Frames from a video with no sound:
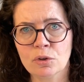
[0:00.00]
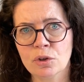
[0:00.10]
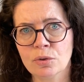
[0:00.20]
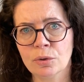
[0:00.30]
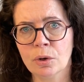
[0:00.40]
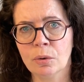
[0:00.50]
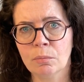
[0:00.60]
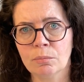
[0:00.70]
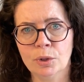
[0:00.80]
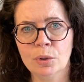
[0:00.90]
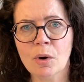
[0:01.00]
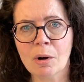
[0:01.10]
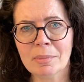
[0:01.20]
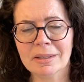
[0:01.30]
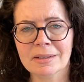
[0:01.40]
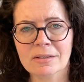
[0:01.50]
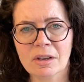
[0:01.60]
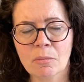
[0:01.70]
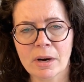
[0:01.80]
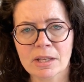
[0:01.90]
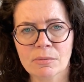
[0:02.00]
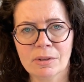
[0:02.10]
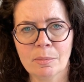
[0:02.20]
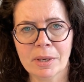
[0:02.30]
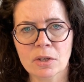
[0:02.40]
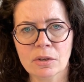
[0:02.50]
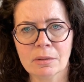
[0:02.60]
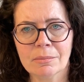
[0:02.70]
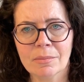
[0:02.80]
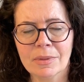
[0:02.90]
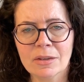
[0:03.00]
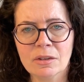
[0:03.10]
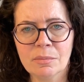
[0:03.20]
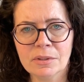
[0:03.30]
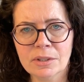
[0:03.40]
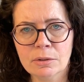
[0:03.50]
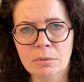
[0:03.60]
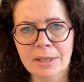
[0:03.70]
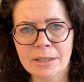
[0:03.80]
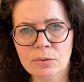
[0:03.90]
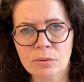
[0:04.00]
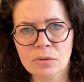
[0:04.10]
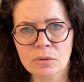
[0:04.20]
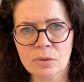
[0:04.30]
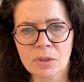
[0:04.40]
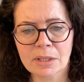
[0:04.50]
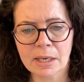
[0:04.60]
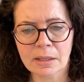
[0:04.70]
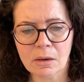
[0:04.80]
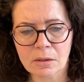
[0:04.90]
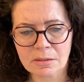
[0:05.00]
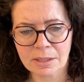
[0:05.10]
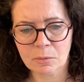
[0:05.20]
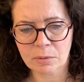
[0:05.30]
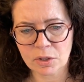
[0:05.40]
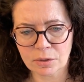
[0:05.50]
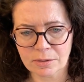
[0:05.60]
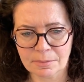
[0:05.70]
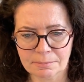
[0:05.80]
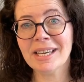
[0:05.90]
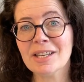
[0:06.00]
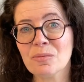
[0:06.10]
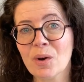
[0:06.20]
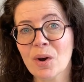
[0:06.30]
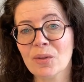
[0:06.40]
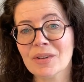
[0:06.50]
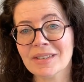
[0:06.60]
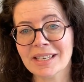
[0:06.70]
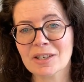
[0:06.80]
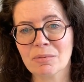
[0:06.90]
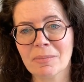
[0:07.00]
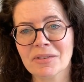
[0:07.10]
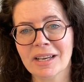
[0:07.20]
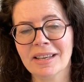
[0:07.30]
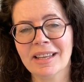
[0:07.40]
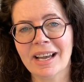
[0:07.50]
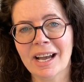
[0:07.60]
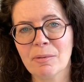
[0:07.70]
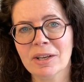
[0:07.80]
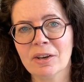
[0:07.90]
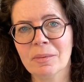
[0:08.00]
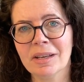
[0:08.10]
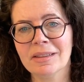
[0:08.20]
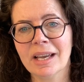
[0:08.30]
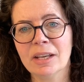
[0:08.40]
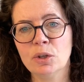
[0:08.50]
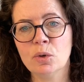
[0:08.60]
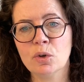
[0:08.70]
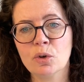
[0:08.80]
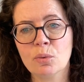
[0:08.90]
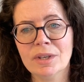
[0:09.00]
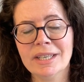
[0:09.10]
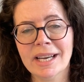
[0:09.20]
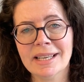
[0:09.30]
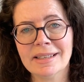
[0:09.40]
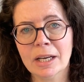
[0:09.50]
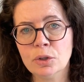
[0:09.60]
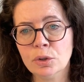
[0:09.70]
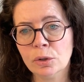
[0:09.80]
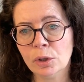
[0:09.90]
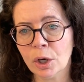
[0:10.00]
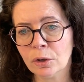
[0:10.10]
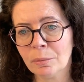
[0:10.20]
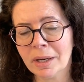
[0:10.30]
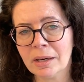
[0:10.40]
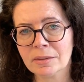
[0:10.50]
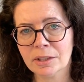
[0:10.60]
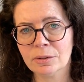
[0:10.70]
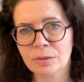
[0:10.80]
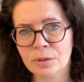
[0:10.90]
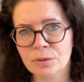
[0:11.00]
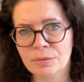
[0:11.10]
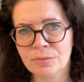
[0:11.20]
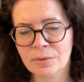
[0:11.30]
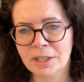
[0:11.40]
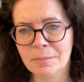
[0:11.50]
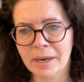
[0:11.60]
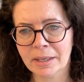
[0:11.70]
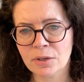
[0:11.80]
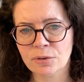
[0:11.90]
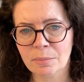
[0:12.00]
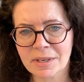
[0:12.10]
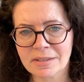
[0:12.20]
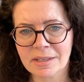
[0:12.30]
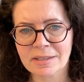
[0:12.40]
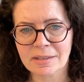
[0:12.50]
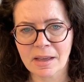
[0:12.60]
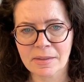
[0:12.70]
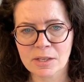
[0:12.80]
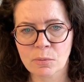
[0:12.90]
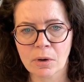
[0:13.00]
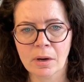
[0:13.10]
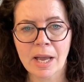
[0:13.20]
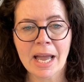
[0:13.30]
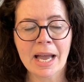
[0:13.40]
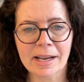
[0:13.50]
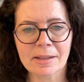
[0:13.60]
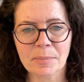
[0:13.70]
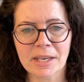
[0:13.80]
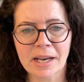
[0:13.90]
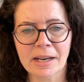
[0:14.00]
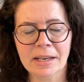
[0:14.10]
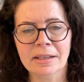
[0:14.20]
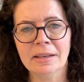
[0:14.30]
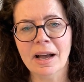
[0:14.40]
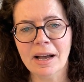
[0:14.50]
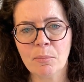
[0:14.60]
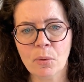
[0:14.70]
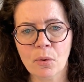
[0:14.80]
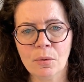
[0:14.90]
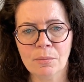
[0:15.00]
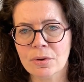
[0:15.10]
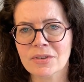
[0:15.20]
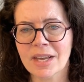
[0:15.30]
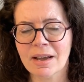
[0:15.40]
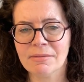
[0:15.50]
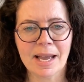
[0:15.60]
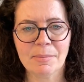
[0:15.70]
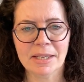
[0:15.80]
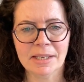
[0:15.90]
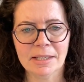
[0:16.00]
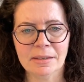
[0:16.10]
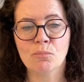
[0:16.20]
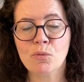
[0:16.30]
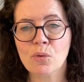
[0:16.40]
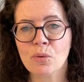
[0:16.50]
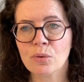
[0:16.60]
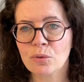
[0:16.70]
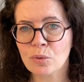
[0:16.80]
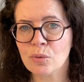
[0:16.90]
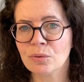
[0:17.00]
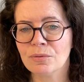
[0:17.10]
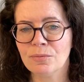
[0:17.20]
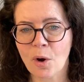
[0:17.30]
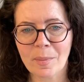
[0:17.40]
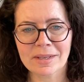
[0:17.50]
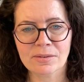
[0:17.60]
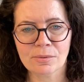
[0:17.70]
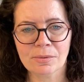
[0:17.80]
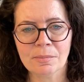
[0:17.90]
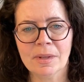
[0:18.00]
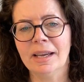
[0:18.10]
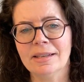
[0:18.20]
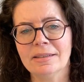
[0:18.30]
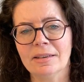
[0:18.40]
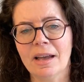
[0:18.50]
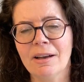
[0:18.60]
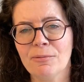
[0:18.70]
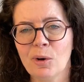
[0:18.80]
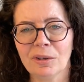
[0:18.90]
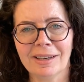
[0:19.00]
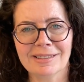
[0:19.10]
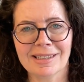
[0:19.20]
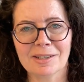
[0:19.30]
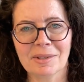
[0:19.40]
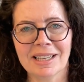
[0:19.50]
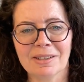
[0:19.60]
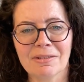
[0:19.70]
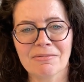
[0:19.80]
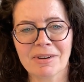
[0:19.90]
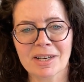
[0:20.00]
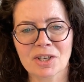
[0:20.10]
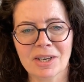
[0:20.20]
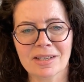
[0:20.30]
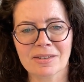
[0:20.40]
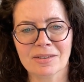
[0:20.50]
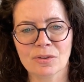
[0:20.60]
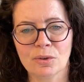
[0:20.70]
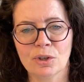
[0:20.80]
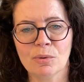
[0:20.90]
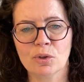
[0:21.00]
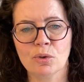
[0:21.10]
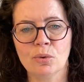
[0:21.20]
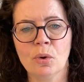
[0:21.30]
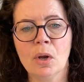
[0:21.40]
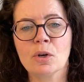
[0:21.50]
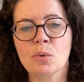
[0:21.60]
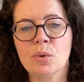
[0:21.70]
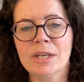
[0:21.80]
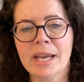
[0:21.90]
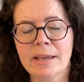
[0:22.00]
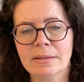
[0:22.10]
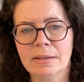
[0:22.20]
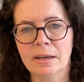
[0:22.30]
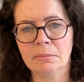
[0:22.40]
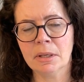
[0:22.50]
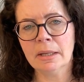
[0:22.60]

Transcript: just to know, you are building some rights for your pension. There's a body you relate to, so you can ask them questions. These were the 6 websites that I recommend that you create and you learn about in order to fully manage your business. And these were INPI, Impots, URSSAF, Amélie, Mon Compte Formation, and Info Retraite. Sounds a bit like a French lesson. So you want to create them.